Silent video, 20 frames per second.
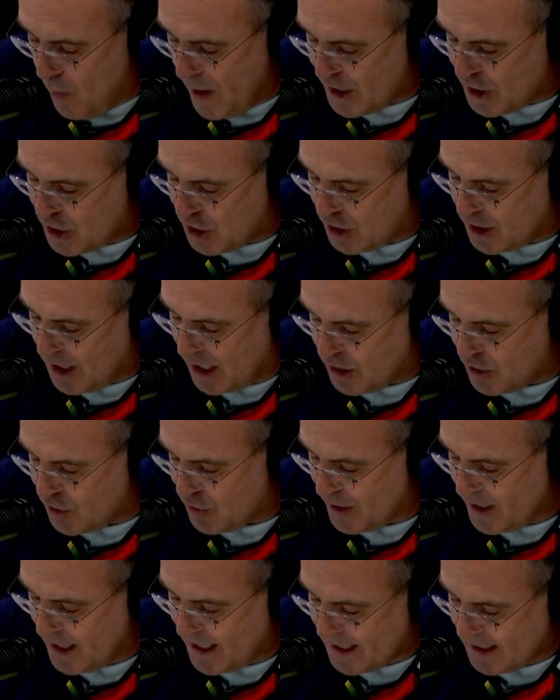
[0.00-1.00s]
which
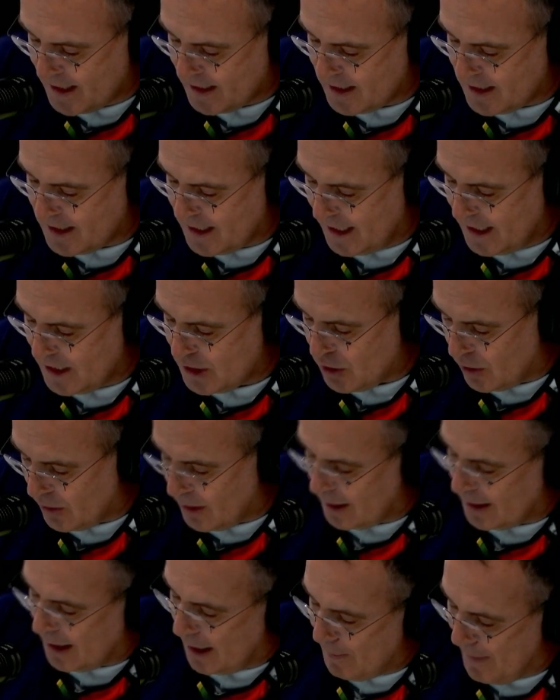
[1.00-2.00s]
country is the
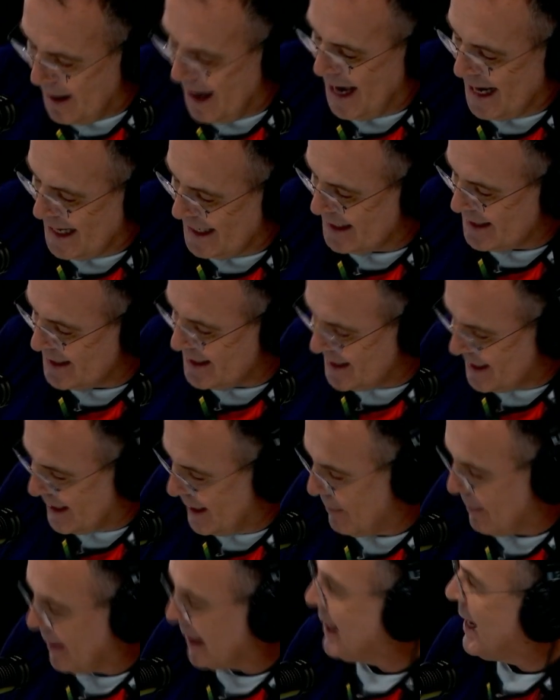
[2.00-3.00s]
soccer club
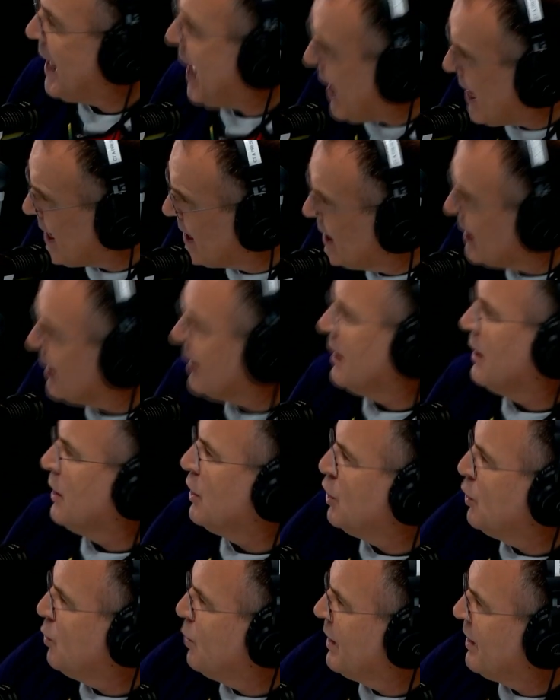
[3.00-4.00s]
AC Milan?
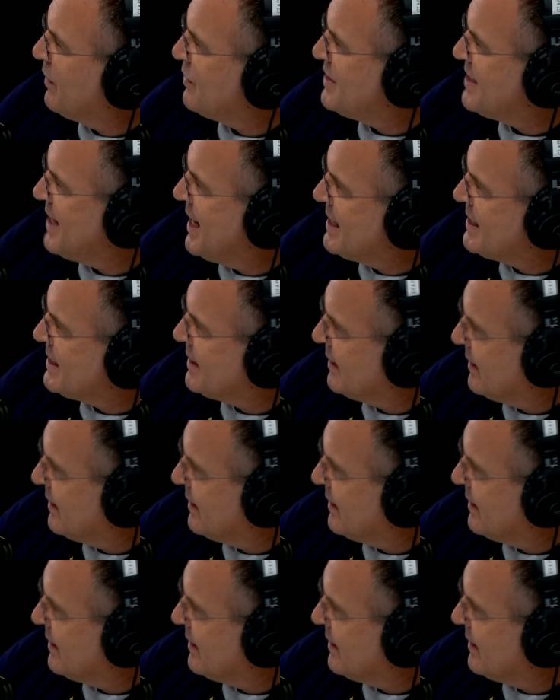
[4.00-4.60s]
You would have said?